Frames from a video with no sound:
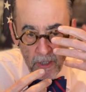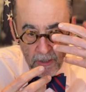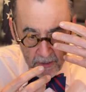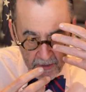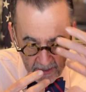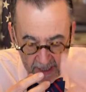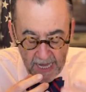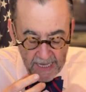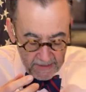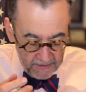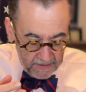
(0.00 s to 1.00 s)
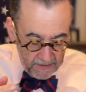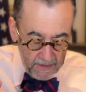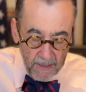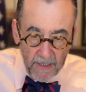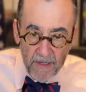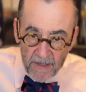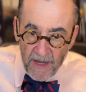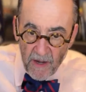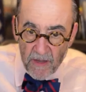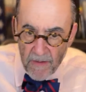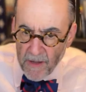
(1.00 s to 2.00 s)
the case.
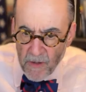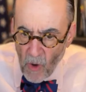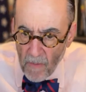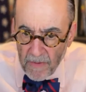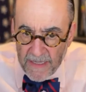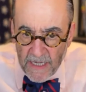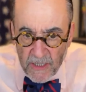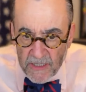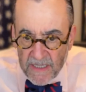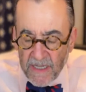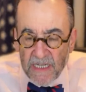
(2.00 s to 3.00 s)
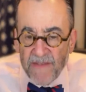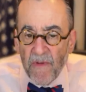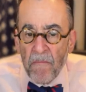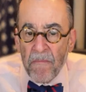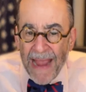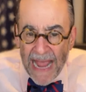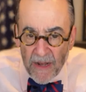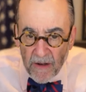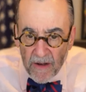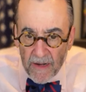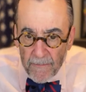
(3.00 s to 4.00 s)
They're the normally it doesn't, doesn't even
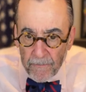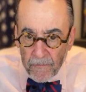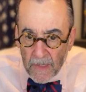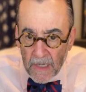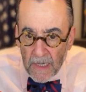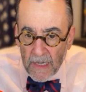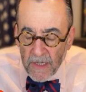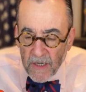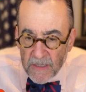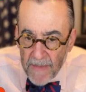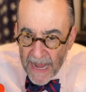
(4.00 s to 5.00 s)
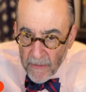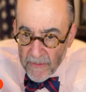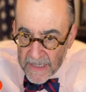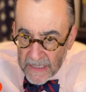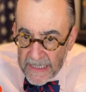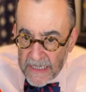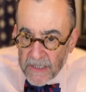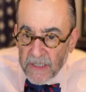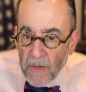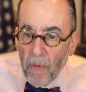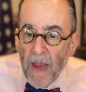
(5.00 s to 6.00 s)
matter. It doesn't matter in the least.
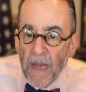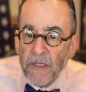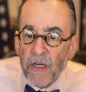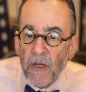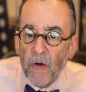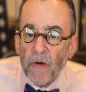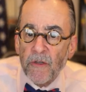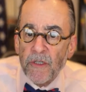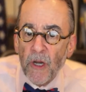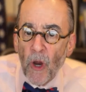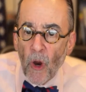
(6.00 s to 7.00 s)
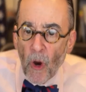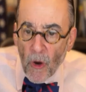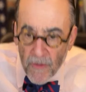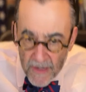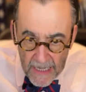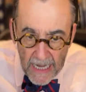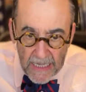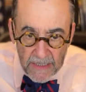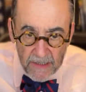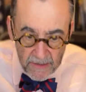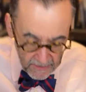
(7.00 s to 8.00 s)
The prosecutors are the
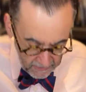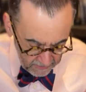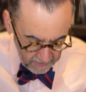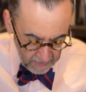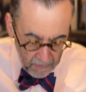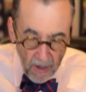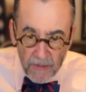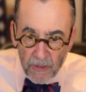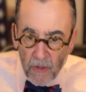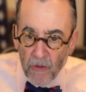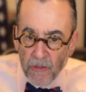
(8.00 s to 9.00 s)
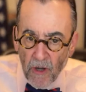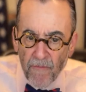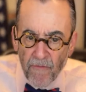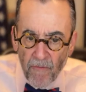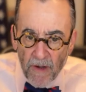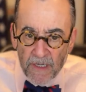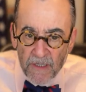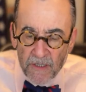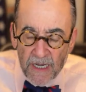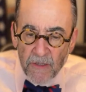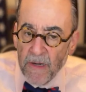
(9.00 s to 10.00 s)
case. The, the, the prosecutors are front and
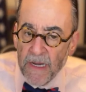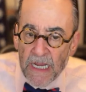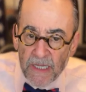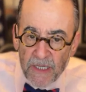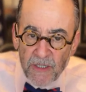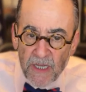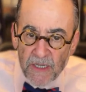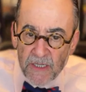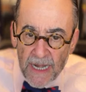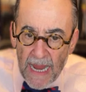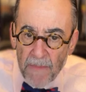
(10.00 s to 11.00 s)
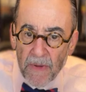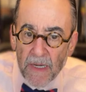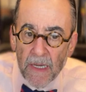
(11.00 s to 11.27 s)
center. This doesn't happen.